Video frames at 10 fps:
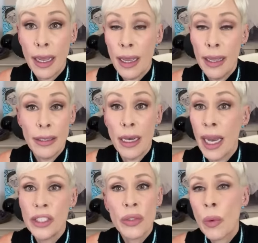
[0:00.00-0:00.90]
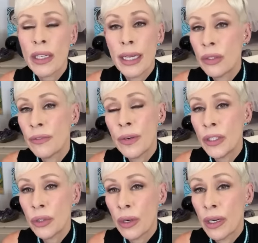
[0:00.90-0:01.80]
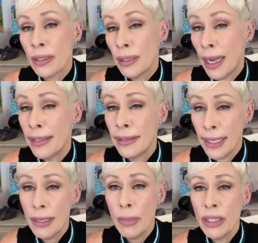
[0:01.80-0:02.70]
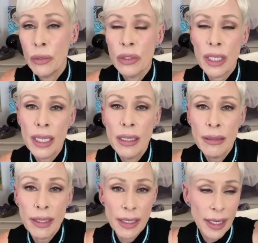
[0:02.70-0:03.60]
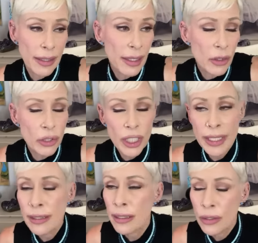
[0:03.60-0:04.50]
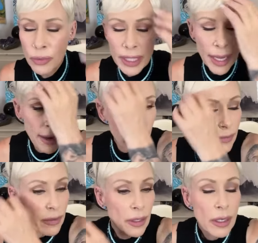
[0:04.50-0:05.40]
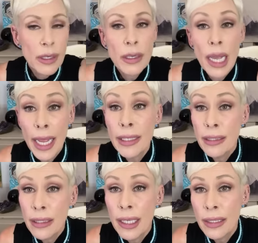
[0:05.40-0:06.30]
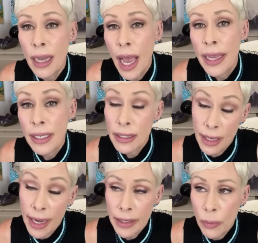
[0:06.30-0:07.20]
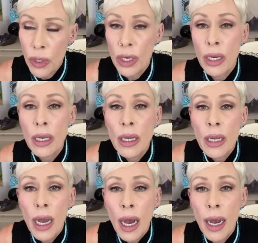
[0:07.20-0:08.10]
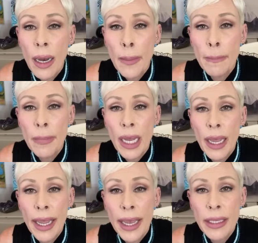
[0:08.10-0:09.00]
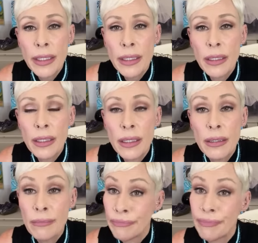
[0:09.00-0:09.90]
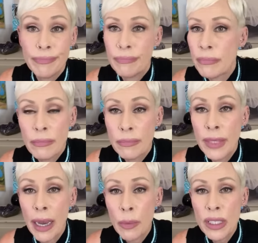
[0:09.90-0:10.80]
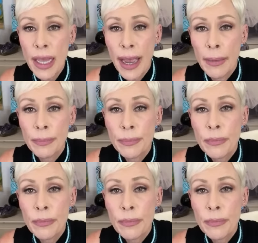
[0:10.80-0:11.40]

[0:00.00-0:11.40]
And I just walked out the front door. I had 10-month-old Keith and I had little Jason, 3 and a half. And he died. He died at work. And that was that.